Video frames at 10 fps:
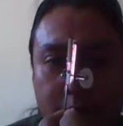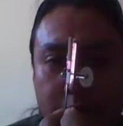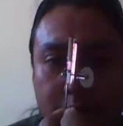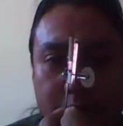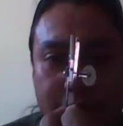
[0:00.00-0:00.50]

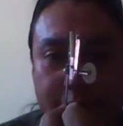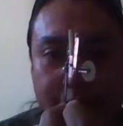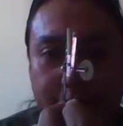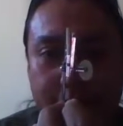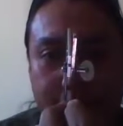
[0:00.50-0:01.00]

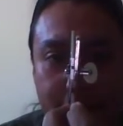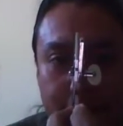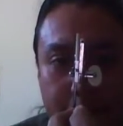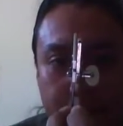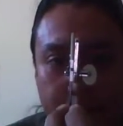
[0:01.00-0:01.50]
straight cut.
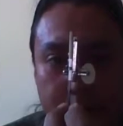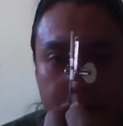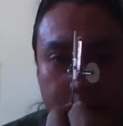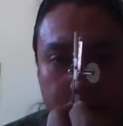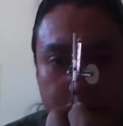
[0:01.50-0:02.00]

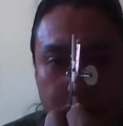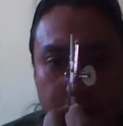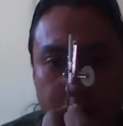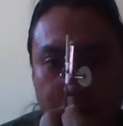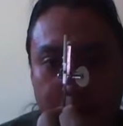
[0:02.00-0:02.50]

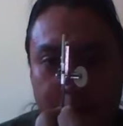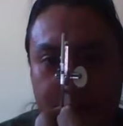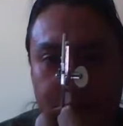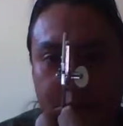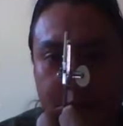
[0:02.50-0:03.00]
And I
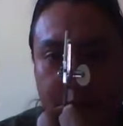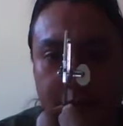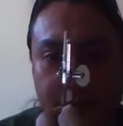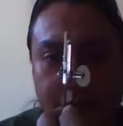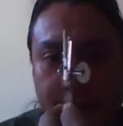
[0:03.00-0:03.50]
also look
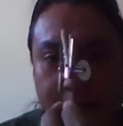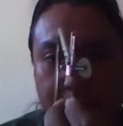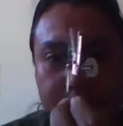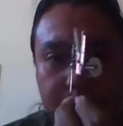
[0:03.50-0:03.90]
through the